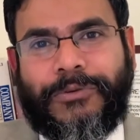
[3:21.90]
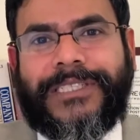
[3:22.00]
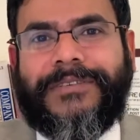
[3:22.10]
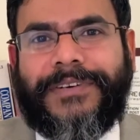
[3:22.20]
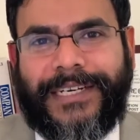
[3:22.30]

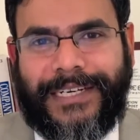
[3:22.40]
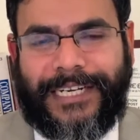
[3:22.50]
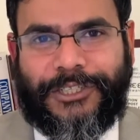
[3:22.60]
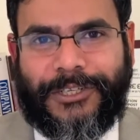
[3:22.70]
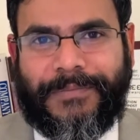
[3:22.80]
in
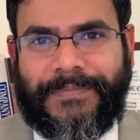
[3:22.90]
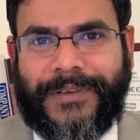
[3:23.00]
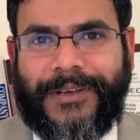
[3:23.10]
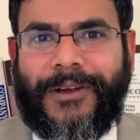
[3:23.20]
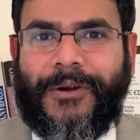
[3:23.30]
nature.
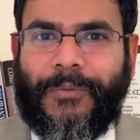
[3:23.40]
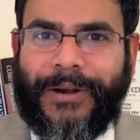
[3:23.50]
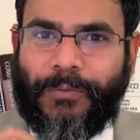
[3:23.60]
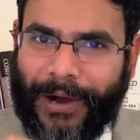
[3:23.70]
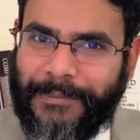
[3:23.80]

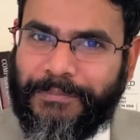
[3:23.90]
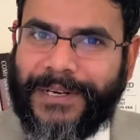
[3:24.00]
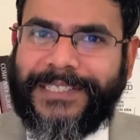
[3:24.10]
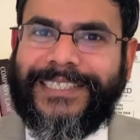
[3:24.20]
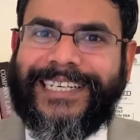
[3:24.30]
When one
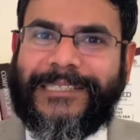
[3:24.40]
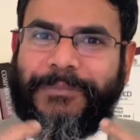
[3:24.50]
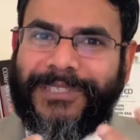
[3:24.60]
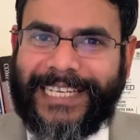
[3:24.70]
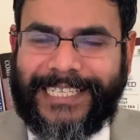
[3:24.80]
person is
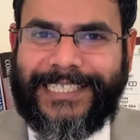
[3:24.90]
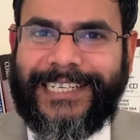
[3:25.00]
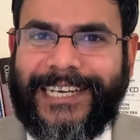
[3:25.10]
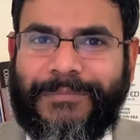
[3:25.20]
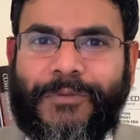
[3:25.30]

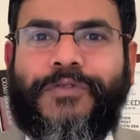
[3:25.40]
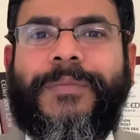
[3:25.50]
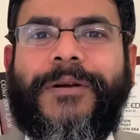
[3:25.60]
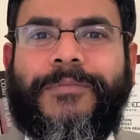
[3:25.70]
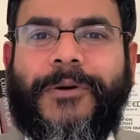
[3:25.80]
possessing
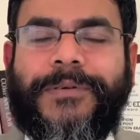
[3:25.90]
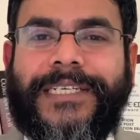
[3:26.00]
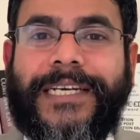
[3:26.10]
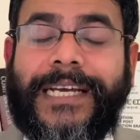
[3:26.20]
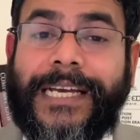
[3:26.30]
immovable
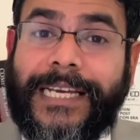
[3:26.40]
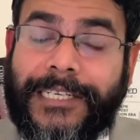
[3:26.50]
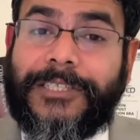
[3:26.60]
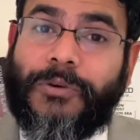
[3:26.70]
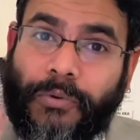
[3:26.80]
property, it
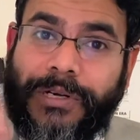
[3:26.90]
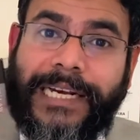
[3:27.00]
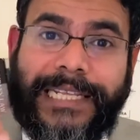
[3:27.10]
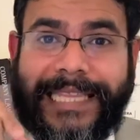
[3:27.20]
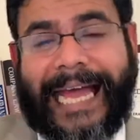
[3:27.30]
is
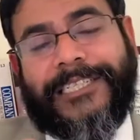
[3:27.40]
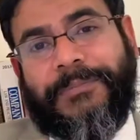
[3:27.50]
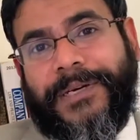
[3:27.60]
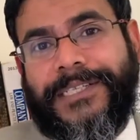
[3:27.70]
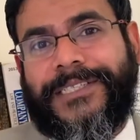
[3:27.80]
only that
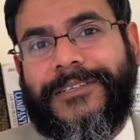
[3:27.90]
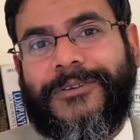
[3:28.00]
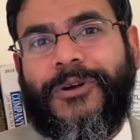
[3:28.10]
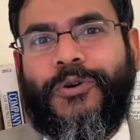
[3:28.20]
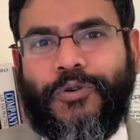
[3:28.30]
person
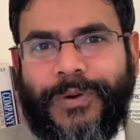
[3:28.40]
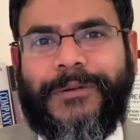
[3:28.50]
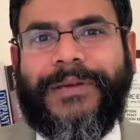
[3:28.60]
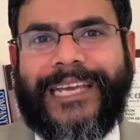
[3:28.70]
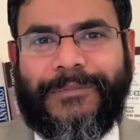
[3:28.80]
who will
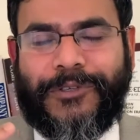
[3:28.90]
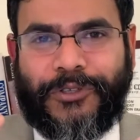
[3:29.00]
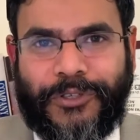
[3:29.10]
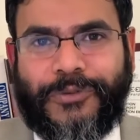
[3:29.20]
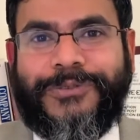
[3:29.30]
be able to
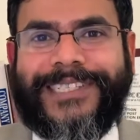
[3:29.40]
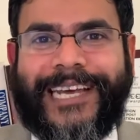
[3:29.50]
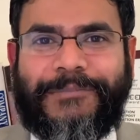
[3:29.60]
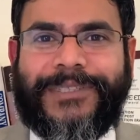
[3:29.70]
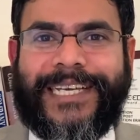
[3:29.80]
use
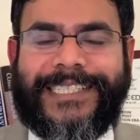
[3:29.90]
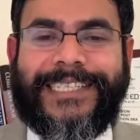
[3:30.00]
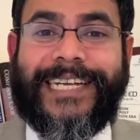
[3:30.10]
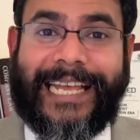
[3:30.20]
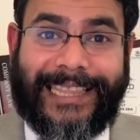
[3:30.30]
and possess
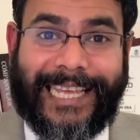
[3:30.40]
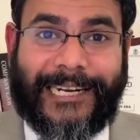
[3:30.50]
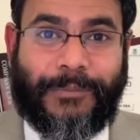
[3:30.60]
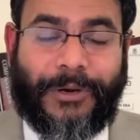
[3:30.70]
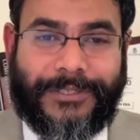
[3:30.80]
it at
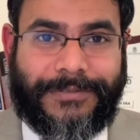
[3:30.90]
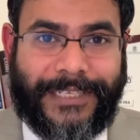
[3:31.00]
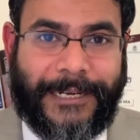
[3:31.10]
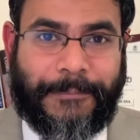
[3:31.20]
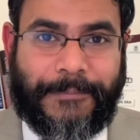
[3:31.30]
that point of time.